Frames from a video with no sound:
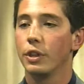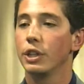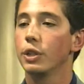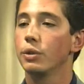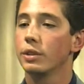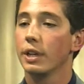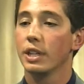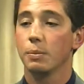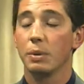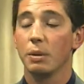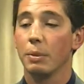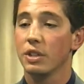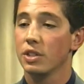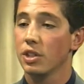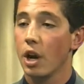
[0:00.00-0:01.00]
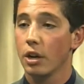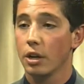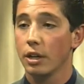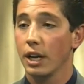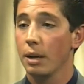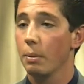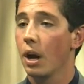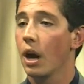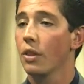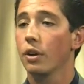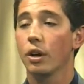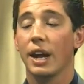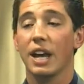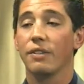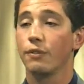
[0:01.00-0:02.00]
the UCSB men's soccer game,
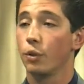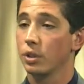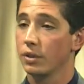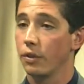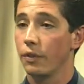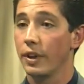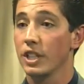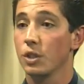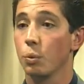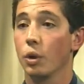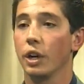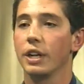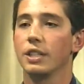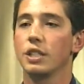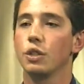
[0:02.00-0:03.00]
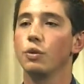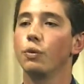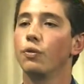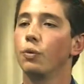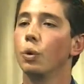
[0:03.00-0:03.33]
other handfuls of events where it's you